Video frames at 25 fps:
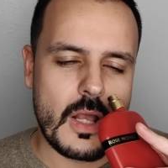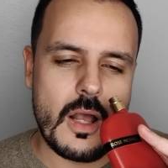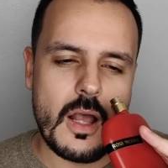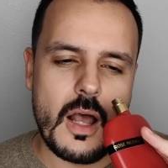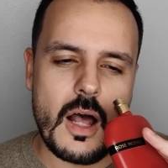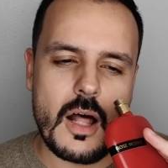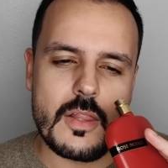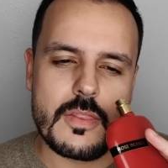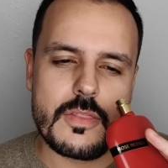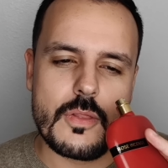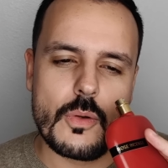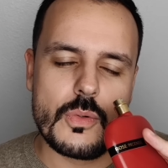
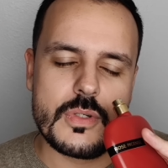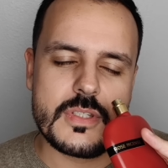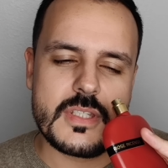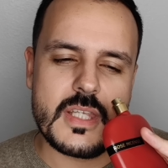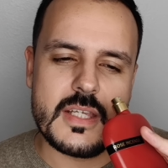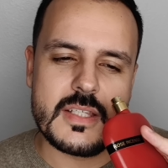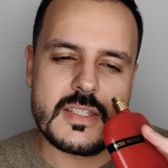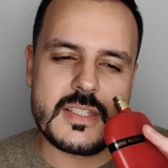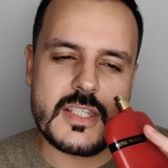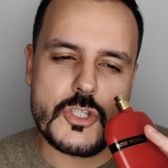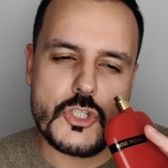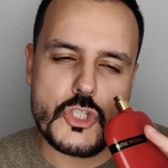Although
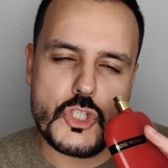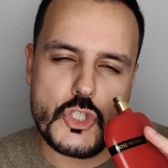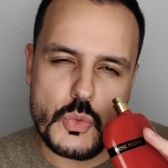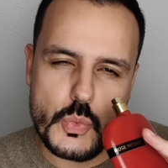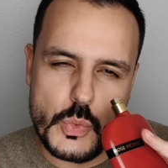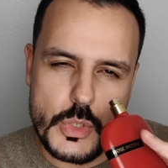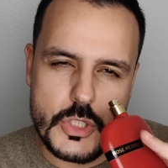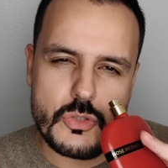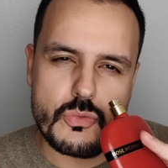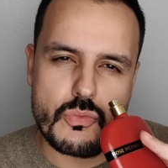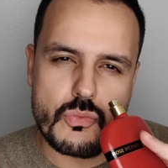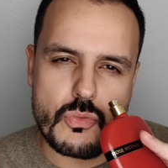it's a
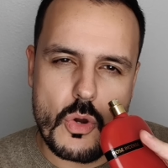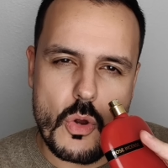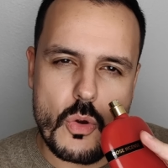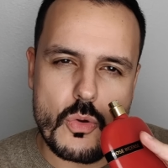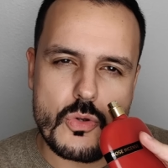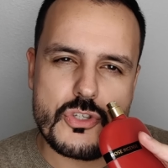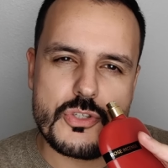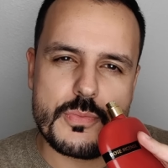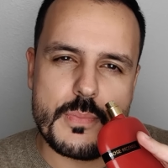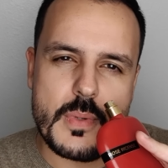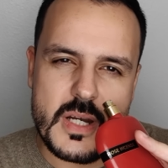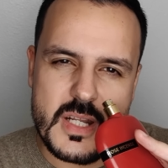sweet
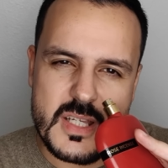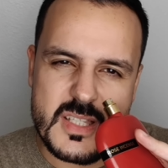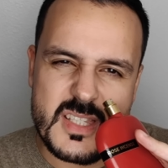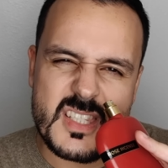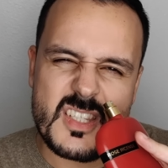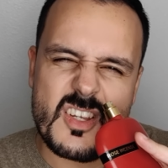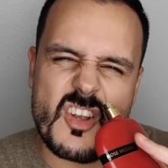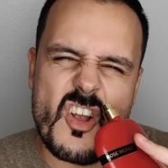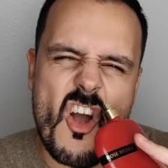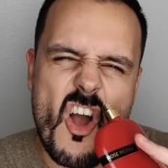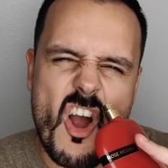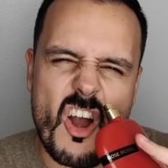rose, but it's
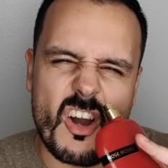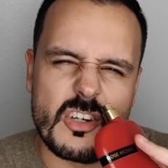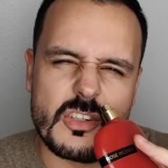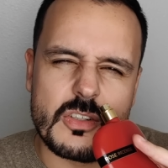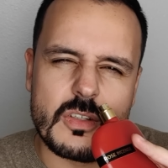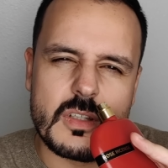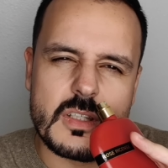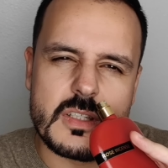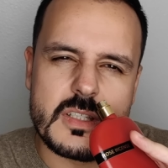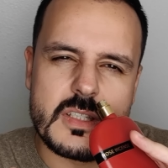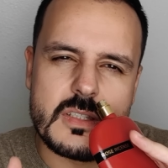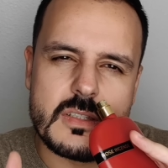
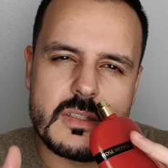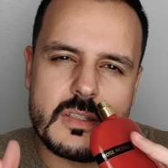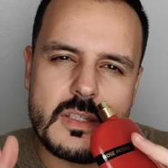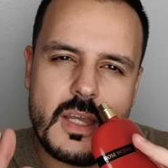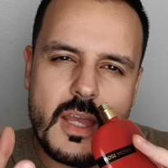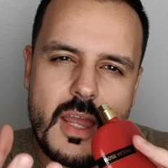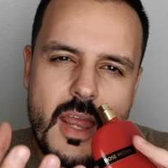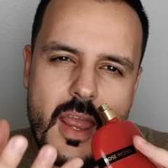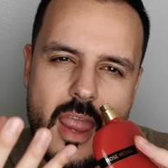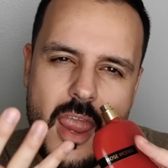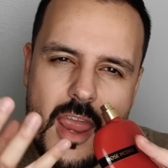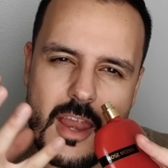carnal and
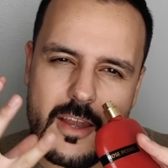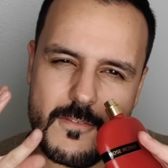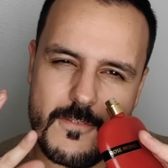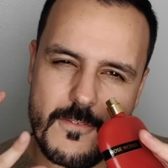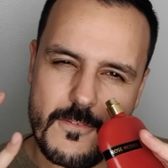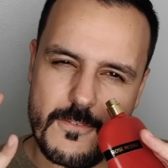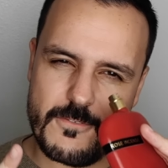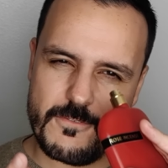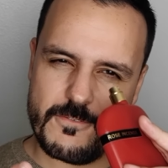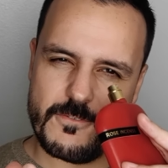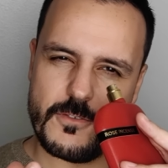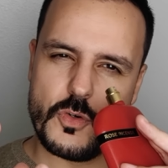
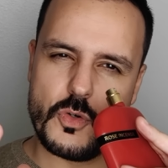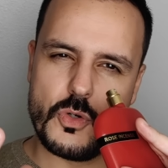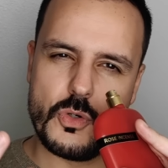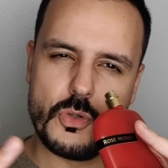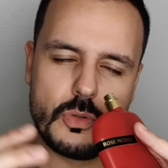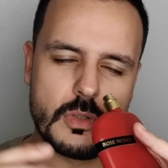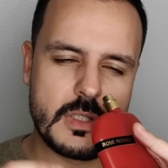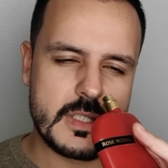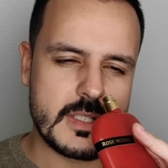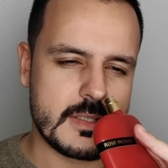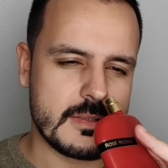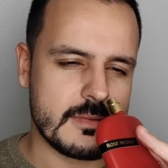
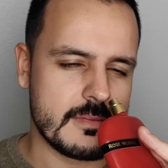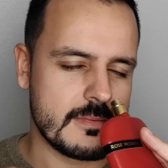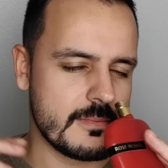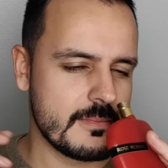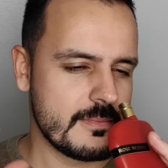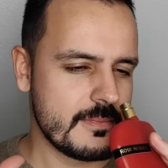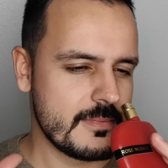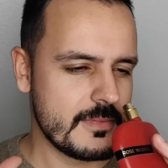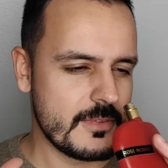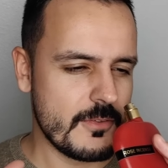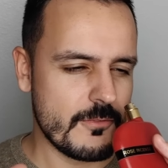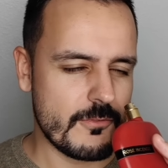full and
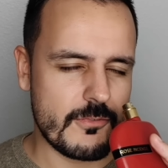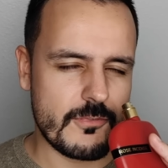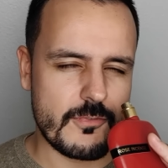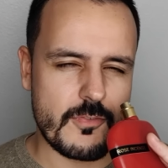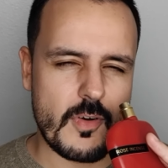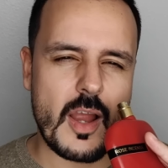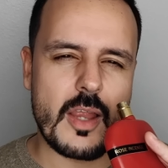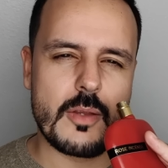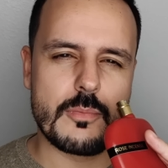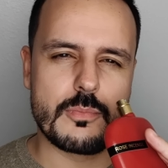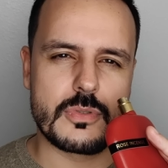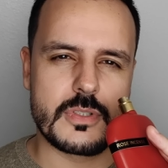
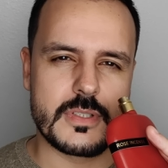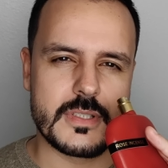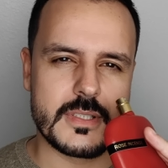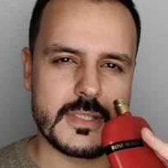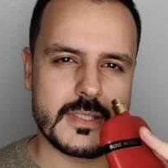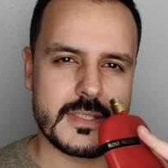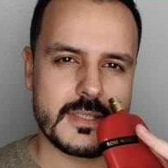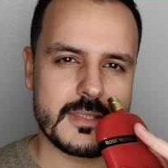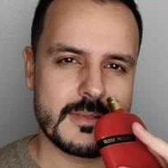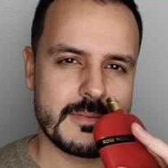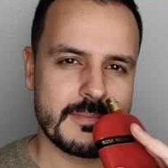vibrant.